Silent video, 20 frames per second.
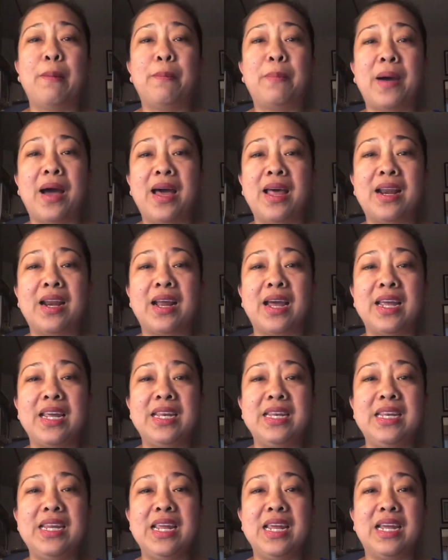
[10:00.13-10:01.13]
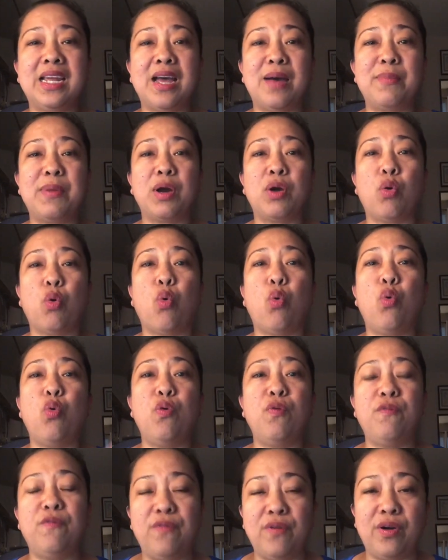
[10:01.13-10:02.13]
para hindi ka
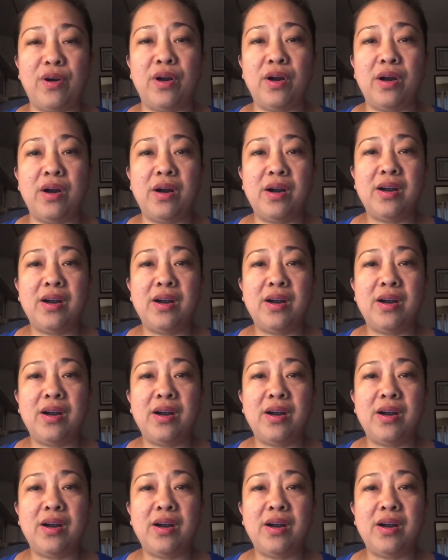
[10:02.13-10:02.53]
mag-over